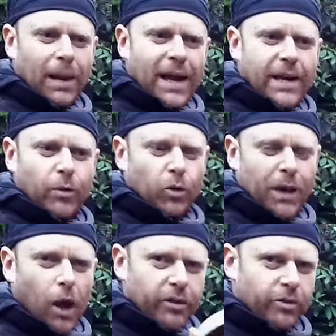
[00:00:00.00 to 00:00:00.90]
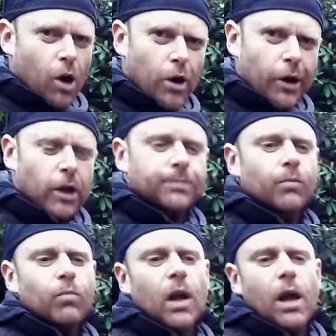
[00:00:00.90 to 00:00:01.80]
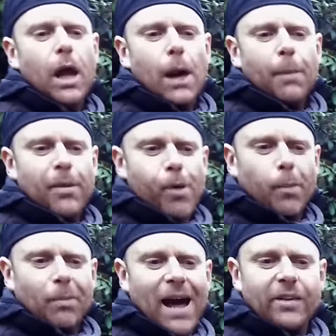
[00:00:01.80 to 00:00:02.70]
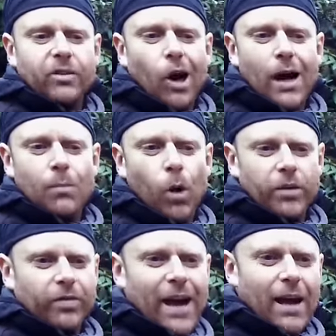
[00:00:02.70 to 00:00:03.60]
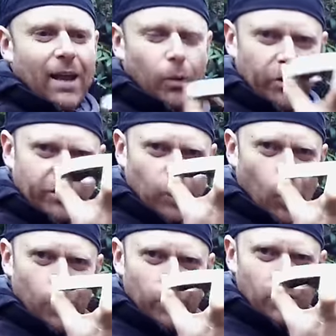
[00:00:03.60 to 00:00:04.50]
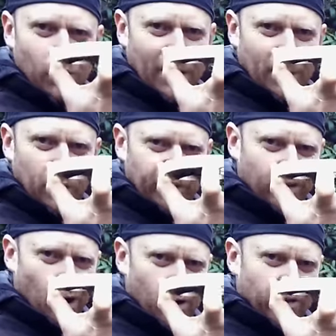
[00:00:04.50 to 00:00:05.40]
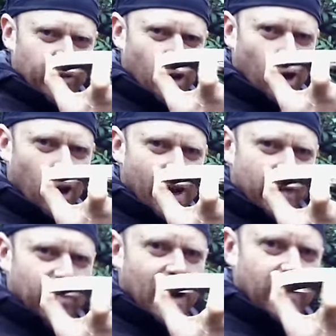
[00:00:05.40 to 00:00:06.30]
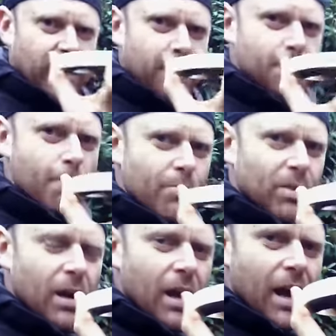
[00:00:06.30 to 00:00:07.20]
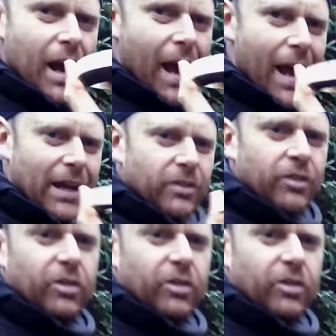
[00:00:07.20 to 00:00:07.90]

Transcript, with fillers: blade to be a lot stronger, but the problem last time was that a little stone, or a couple of little stones got like sucked in, and